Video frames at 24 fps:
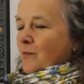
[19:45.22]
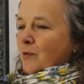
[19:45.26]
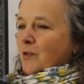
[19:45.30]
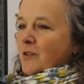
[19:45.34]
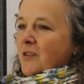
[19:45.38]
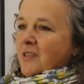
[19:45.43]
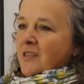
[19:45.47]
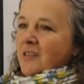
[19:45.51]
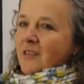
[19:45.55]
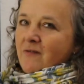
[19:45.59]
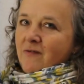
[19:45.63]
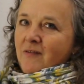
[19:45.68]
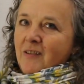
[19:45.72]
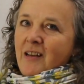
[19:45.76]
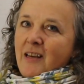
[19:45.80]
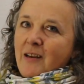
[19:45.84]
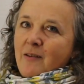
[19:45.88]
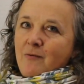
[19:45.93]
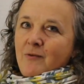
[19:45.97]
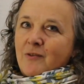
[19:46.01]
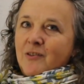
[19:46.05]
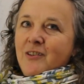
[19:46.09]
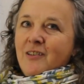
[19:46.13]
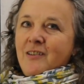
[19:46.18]
words in different
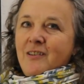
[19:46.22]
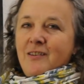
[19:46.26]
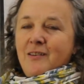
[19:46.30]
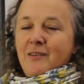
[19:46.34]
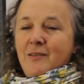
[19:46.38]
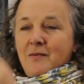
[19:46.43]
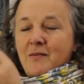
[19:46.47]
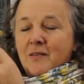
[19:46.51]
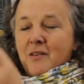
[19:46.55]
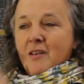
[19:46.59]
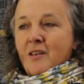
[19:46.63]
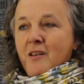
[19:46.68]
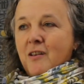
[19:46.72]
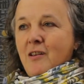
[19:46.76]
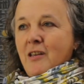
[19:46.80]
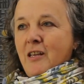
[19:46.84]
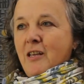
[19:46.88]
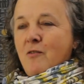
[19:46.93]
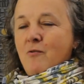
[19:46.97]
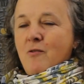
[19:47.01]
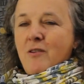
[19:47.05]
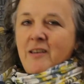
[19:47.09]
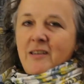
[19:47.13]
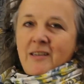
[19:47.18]
languages that
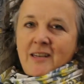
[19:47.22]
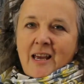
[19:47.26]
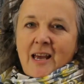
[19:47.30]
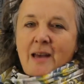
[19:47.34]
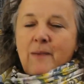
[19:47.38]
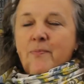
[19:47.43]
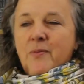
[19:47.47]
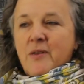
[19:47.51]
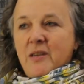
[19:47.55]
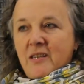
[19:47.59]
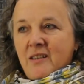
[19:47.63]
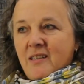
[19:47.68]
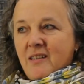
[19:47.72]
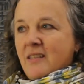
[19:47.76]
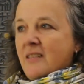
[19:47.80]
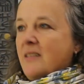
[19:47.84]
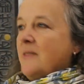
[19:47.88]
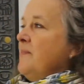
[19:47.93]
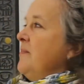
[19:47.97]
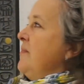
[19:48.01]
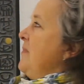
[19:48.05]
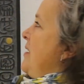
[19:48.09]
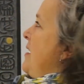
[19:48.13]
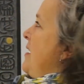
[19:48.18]
equate to happiness.